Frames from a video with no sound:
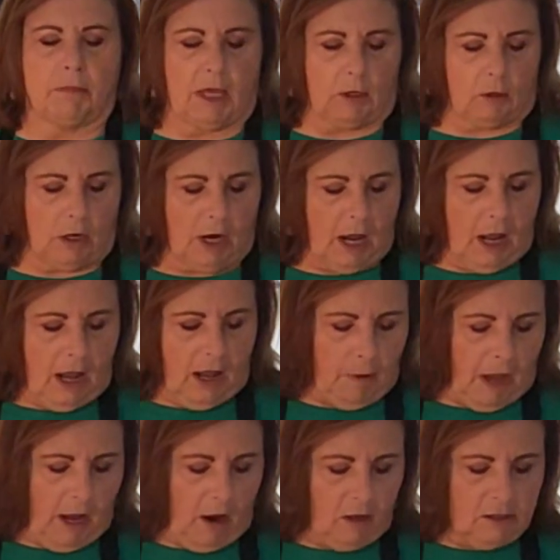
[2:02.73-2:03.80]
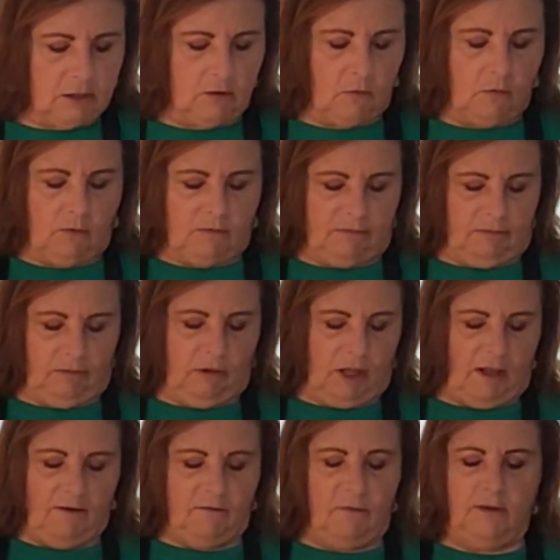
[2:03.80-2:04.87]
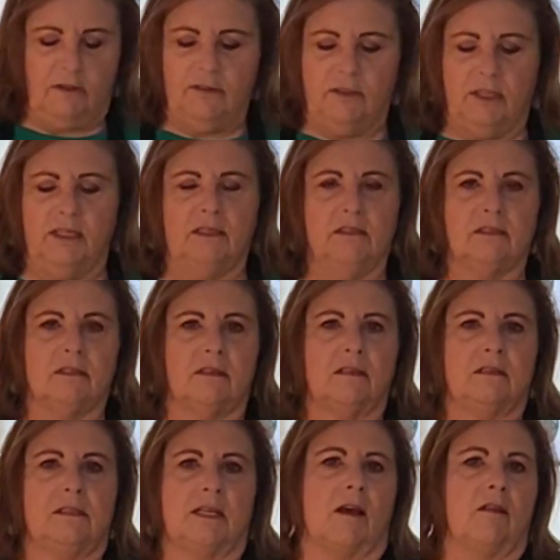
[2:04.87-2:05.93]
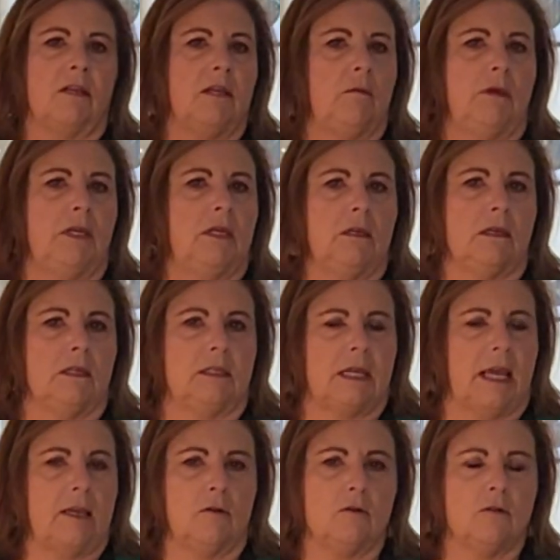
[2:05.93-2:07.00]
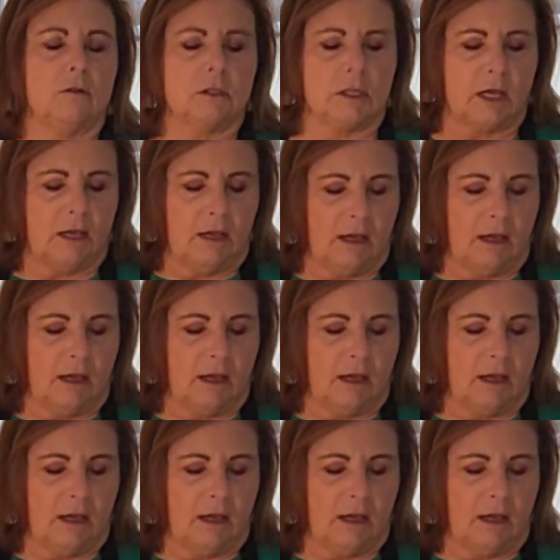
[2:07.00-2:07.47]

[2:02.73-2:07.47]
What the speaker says: better. I also love these deli meat containers.